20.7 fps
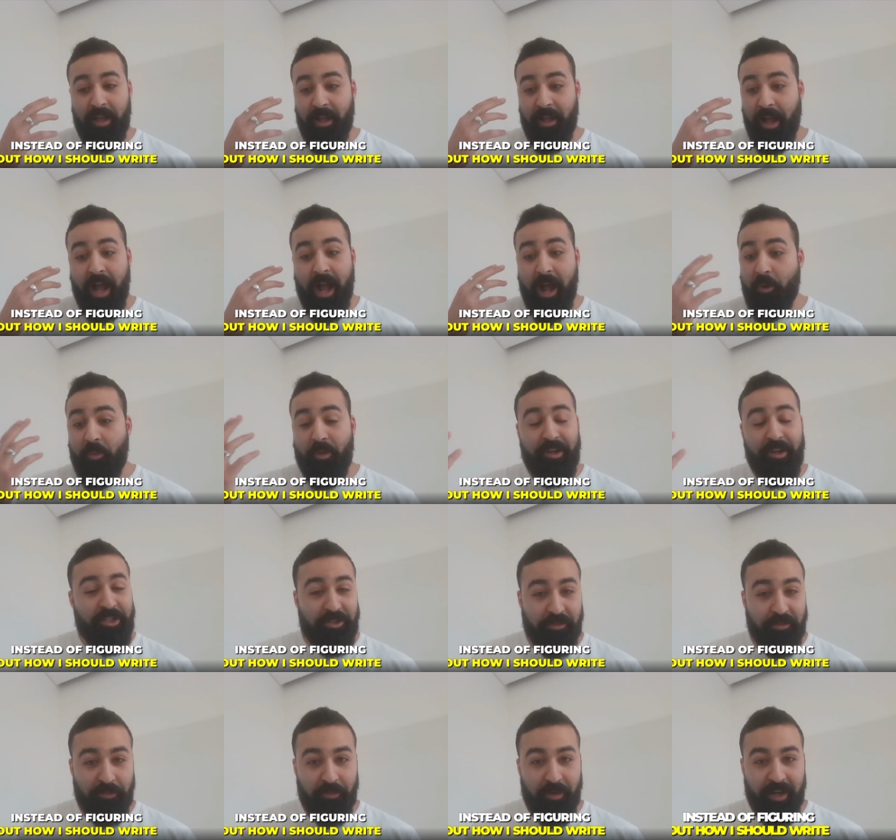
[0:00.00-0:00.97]
how I
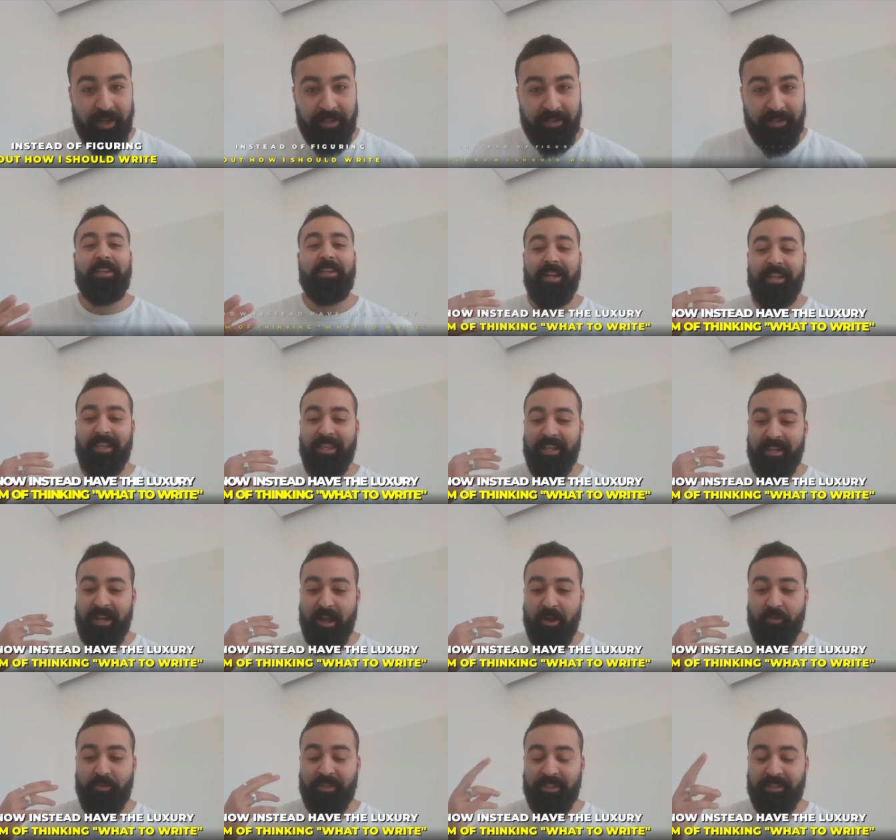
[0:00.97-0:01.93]
should write, I can
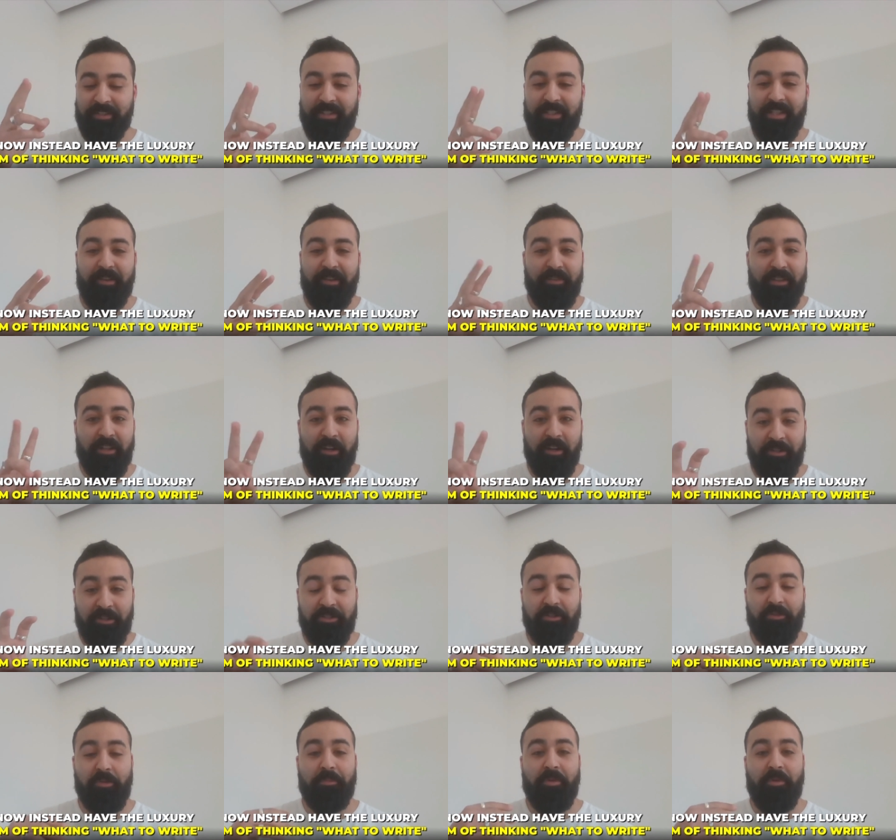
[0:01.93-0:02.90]
now instead have the
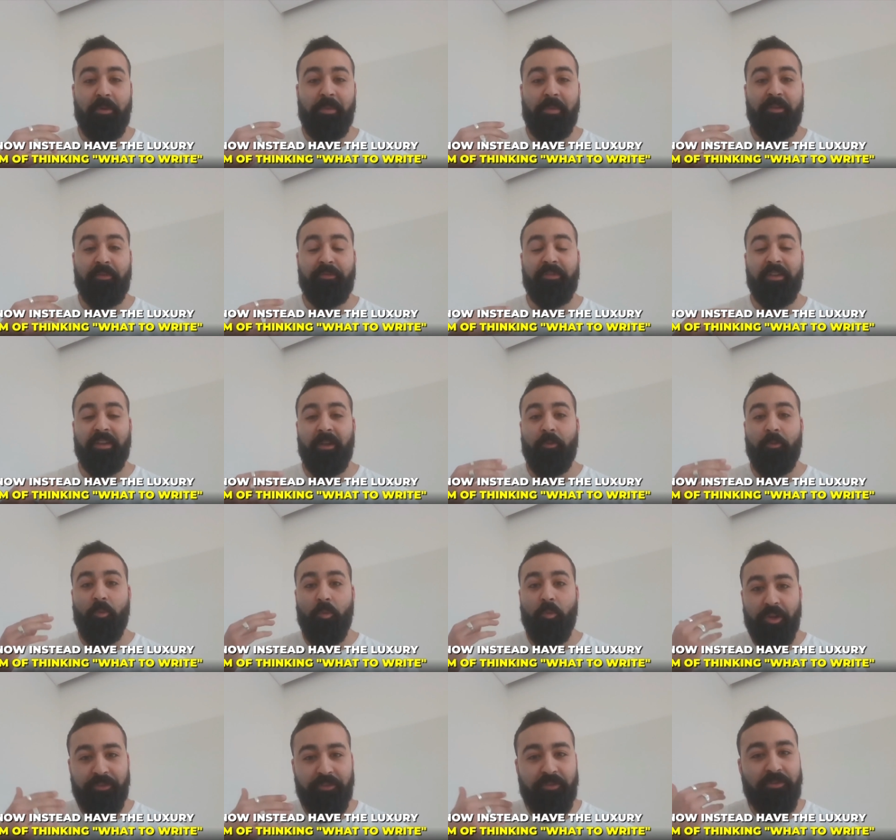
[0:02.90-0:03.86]
luxury problem of thinking
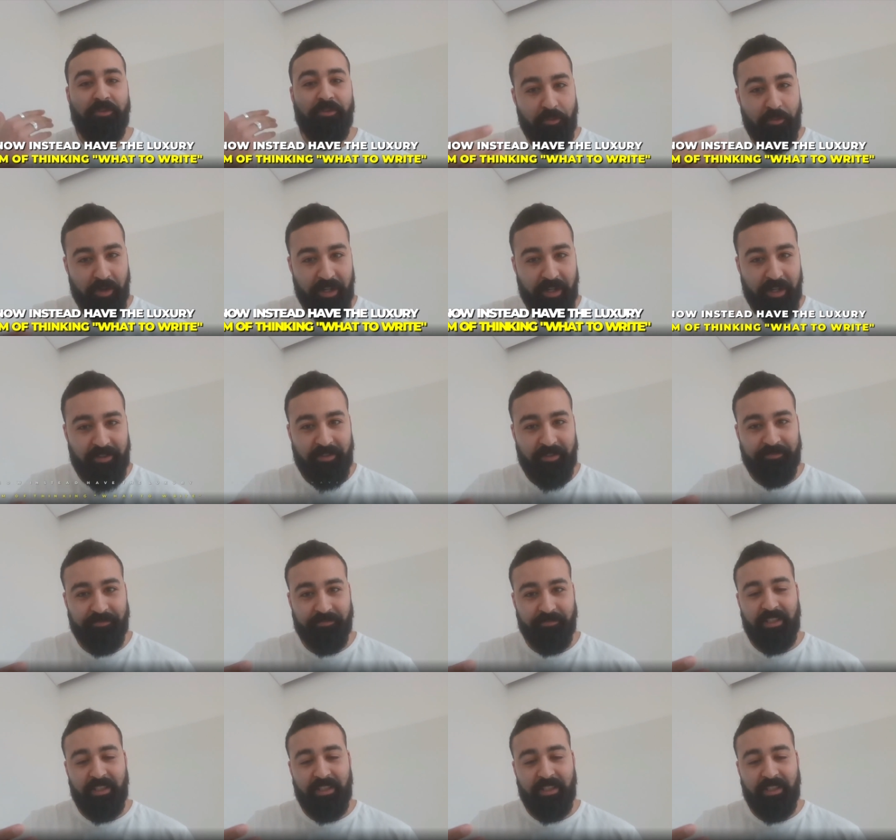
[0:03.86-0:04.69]
what to write.